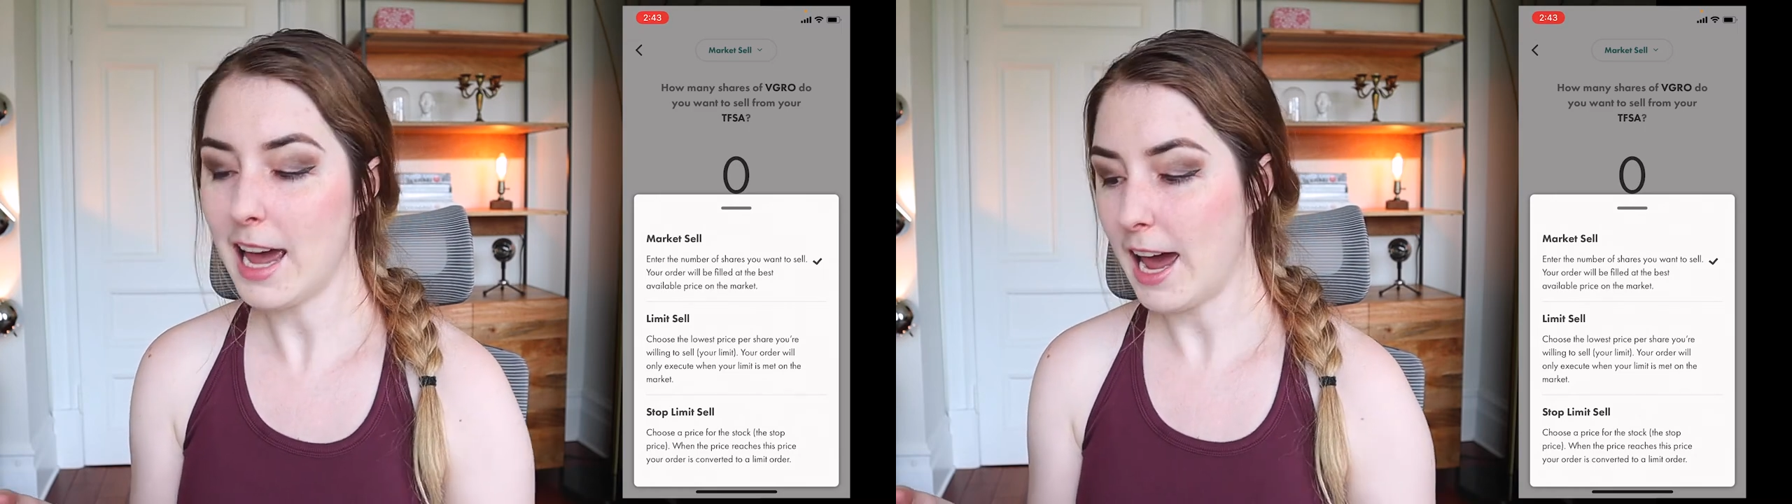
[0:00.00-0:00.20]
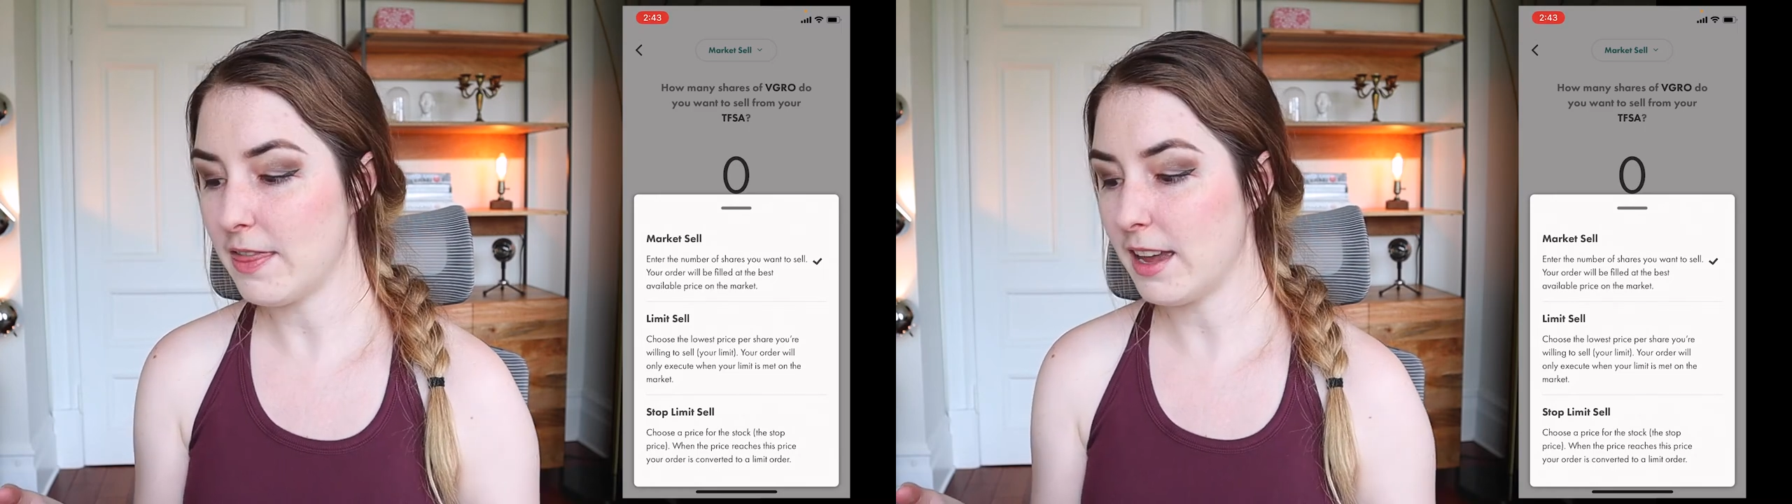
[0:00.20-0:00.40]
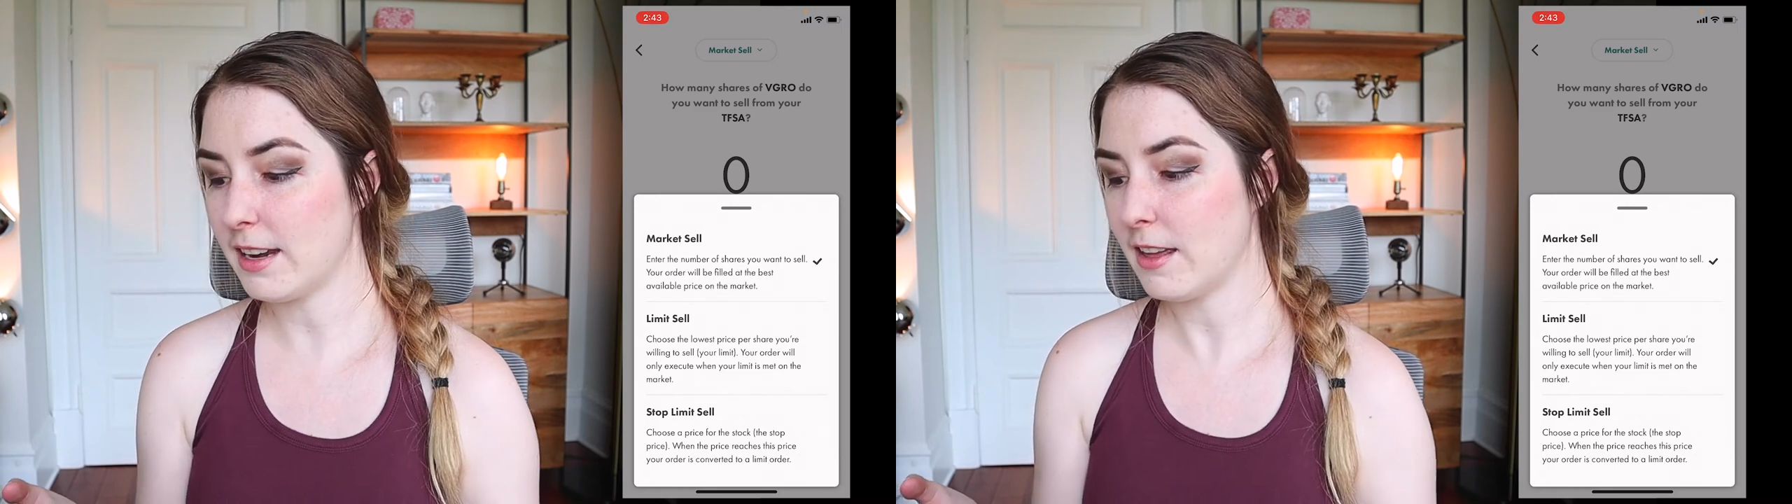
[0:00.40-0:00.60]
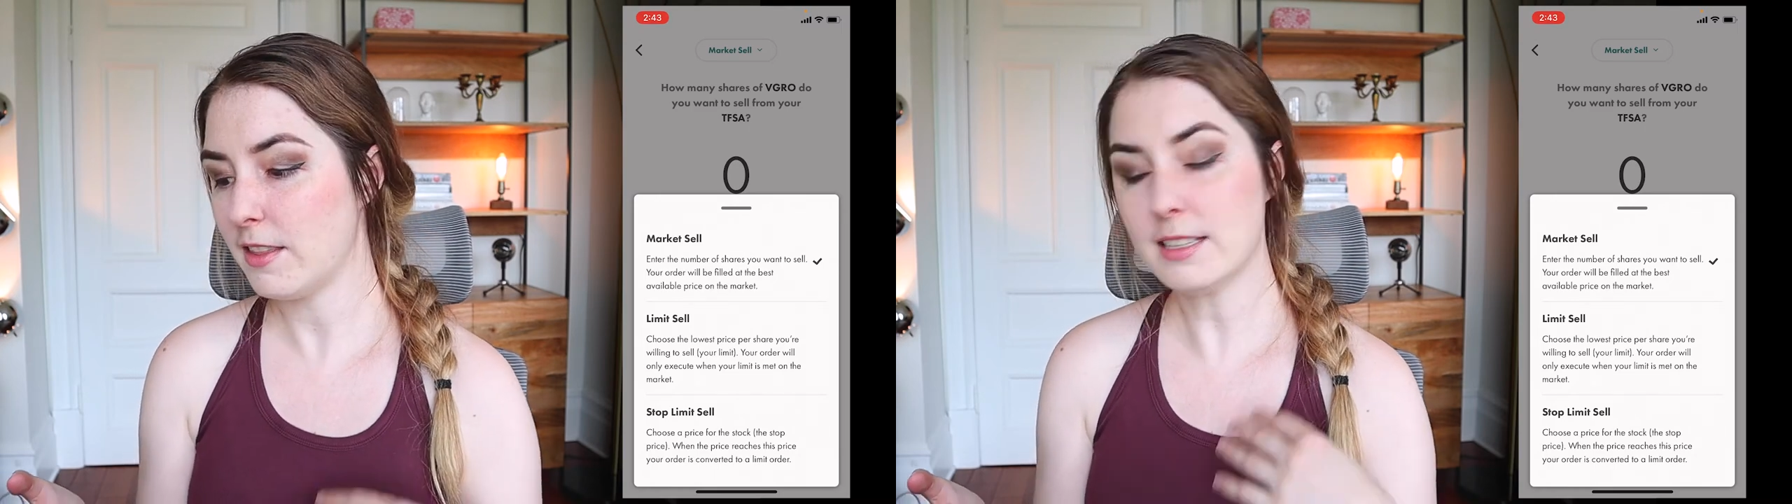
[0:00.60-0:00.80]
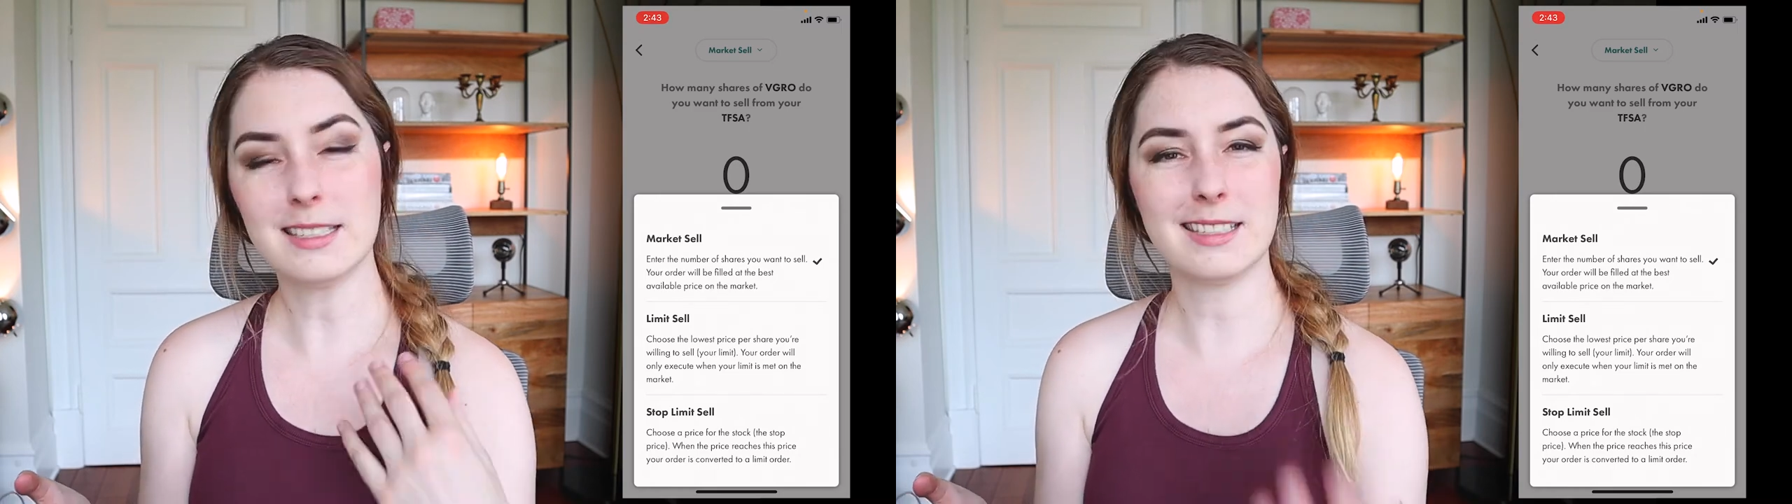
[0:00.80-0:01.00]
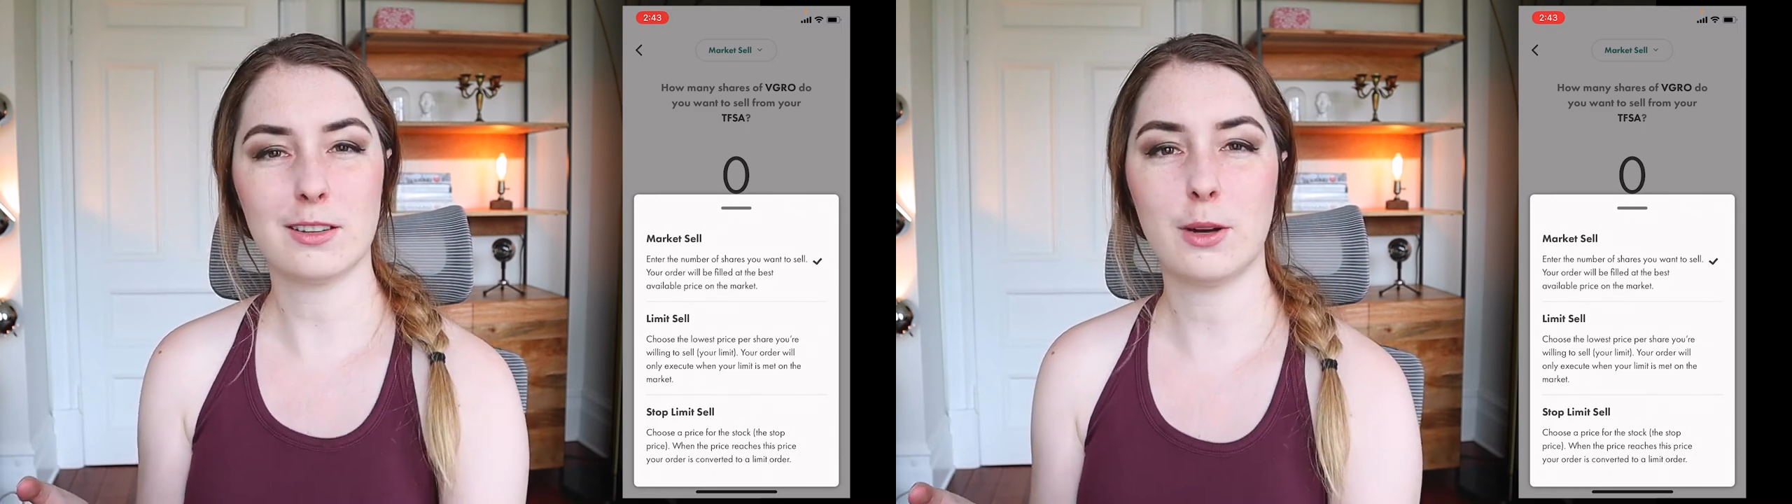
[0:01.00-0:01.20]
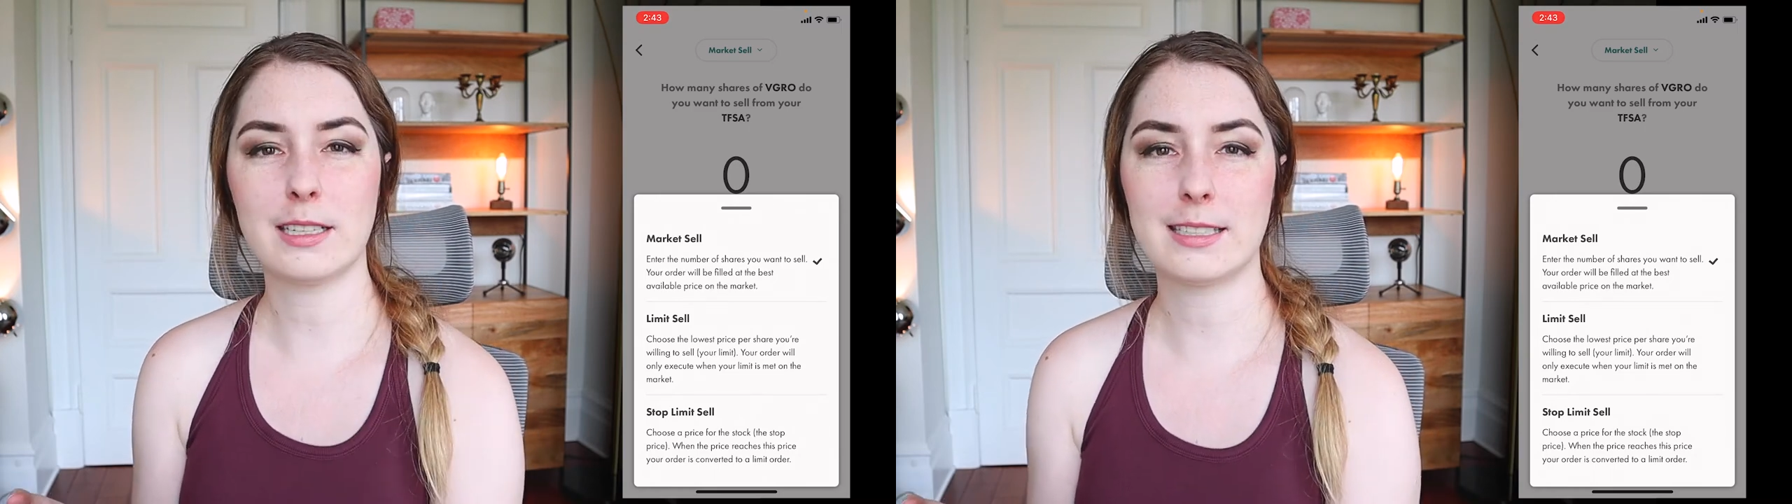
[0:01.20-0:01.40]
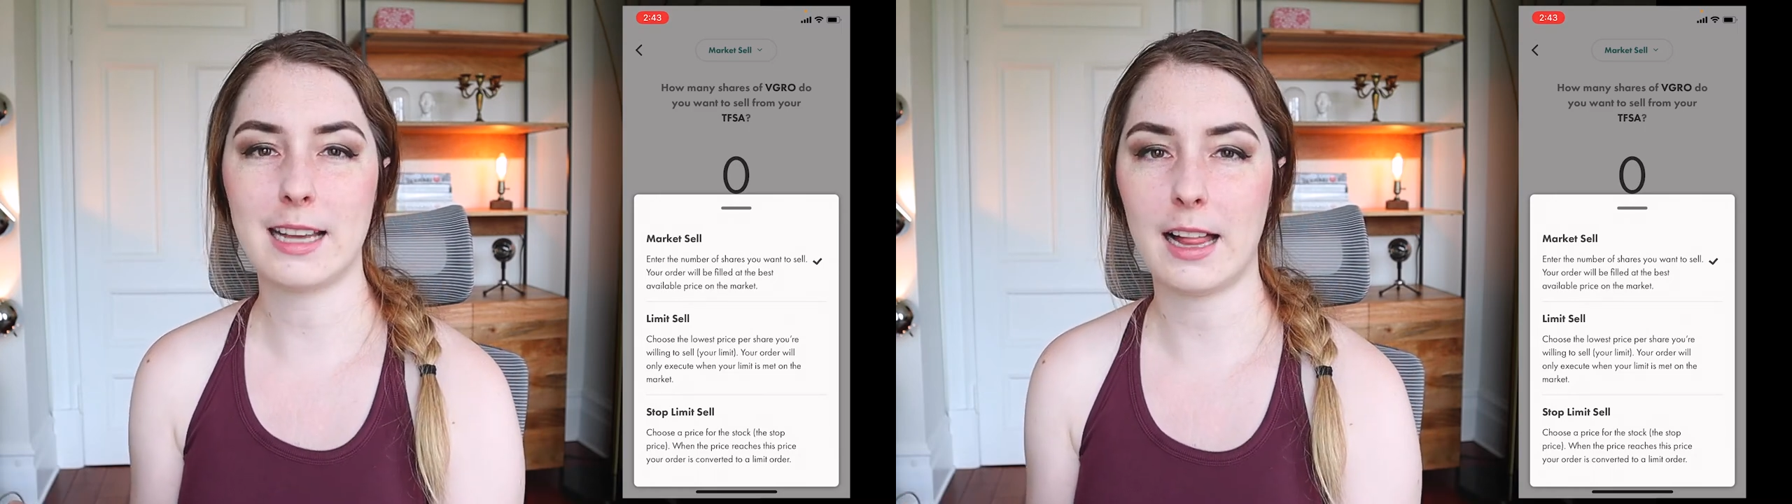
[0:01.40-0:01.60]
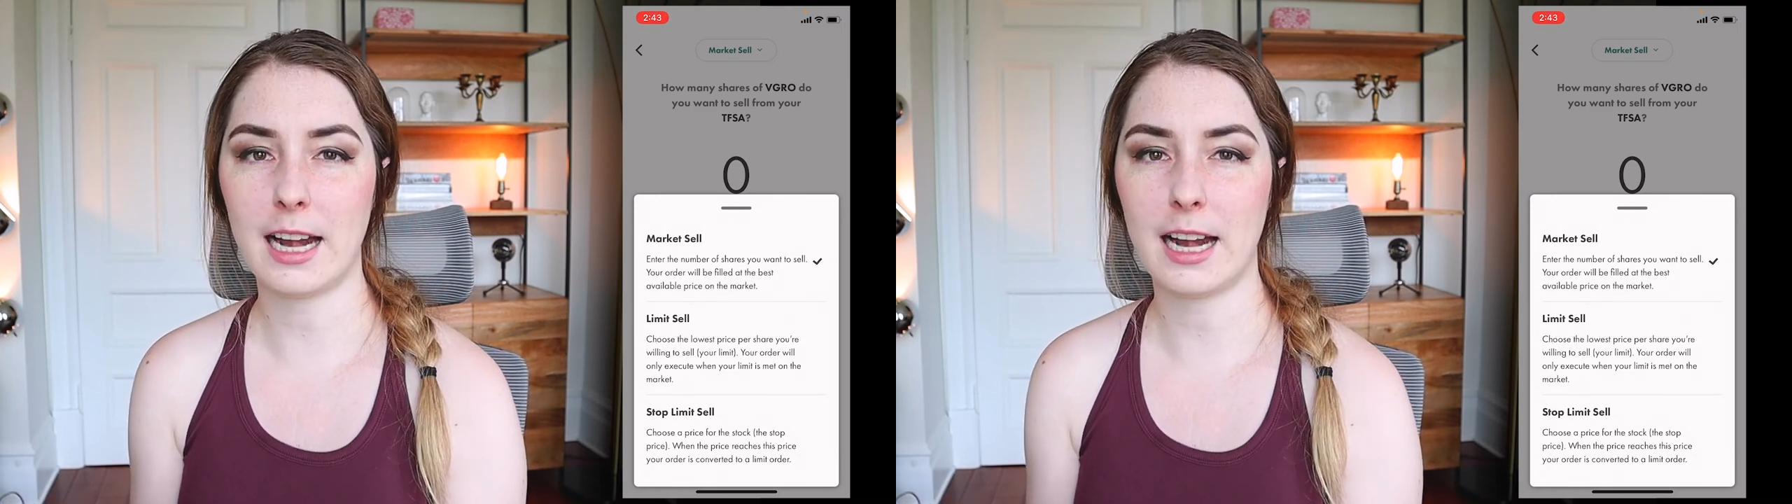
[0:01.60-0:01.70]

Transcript: and then this isn't going to sell